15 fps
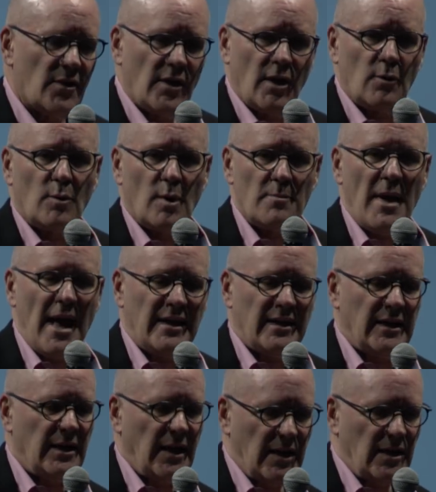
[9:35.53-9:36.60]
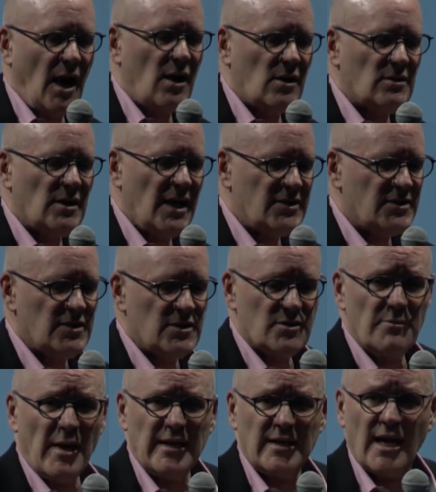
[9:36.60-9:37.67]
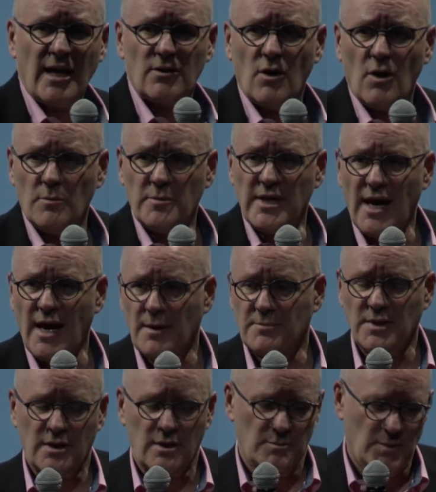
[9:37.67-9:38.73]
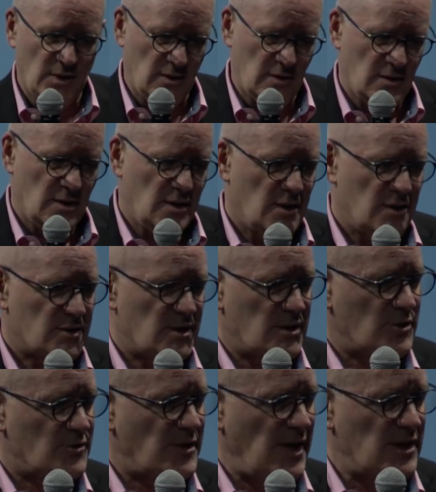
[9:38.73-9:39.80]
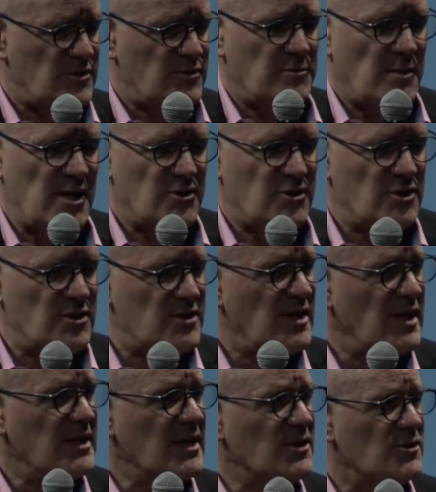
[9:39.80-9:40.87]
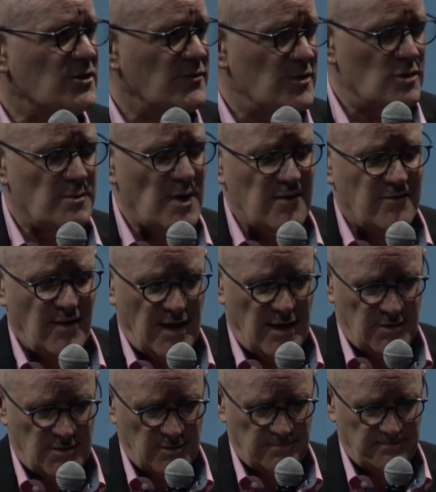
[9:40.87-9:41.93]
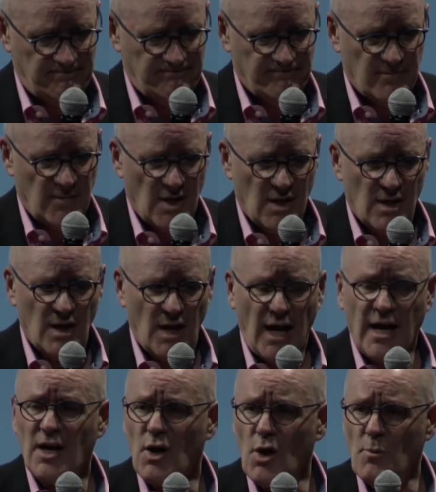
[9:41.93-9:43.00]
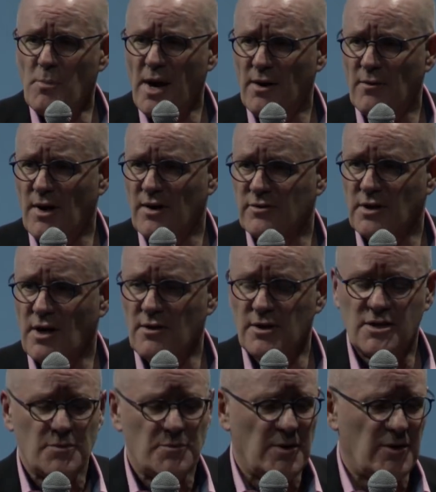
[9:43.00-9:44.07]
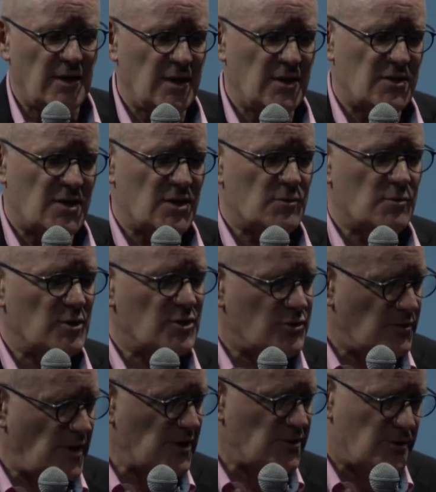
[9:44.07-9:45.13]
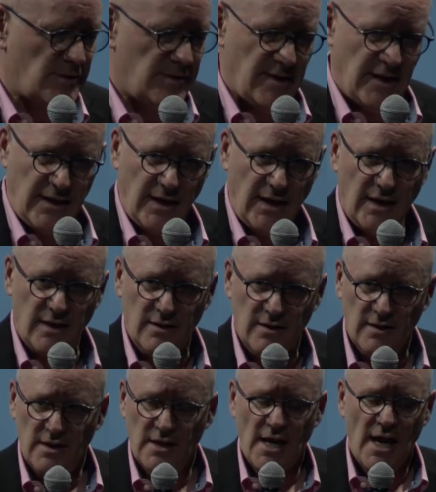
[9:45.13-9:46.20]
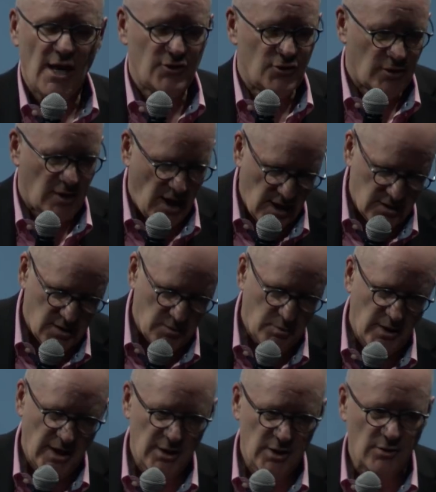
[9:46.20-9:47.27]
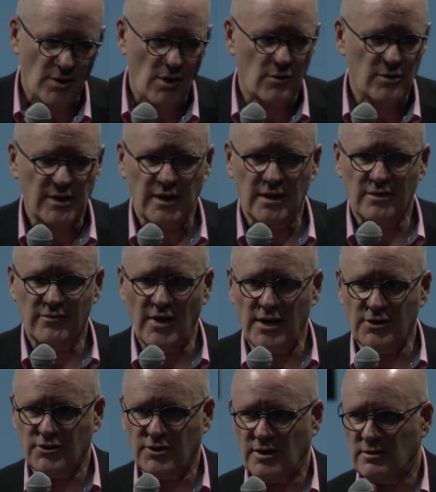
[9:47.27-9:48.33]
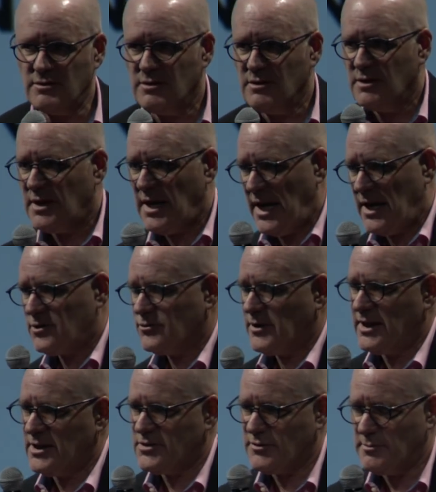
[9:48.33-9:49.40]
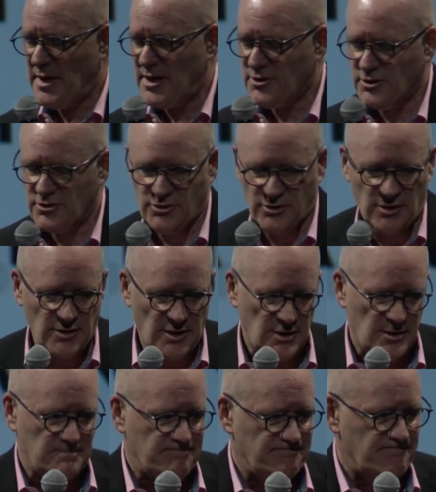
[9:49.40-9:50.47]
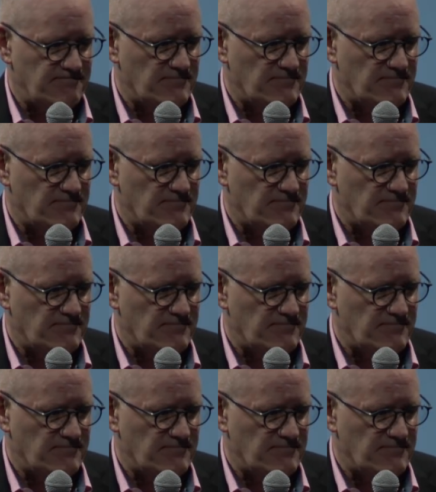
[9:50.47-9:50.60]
There were many, and our lessons may not all be applicable to the transformations that each of you may face. I hope, however, our experiences will stretch your thinking as you contemplate your own innovation and transformation journey.